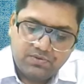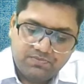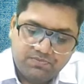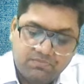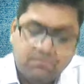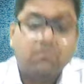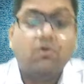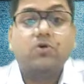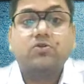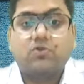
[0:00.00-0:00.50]

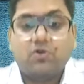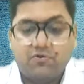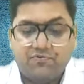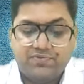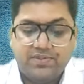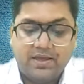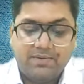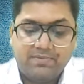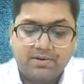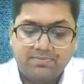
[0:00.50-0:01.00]
both of
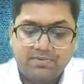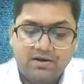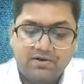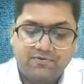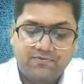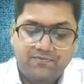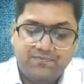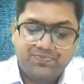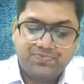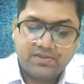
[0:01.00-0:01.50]
them
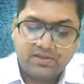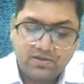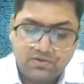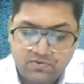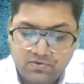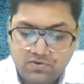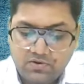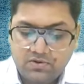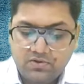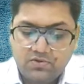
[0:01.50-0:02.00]
above,
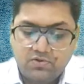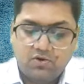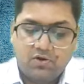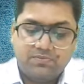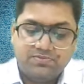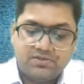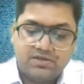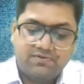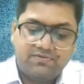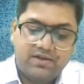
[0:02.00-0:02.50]
you
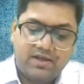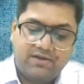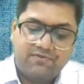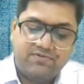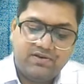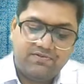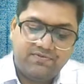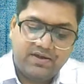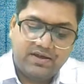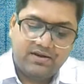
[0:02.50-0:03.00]
observe
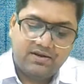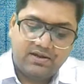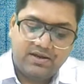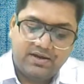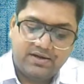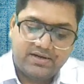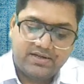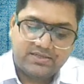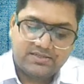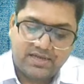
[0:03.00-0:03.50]
everywhere
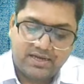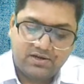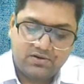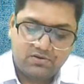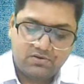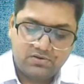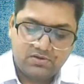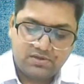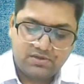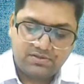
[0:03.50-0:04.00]
it is Xylo.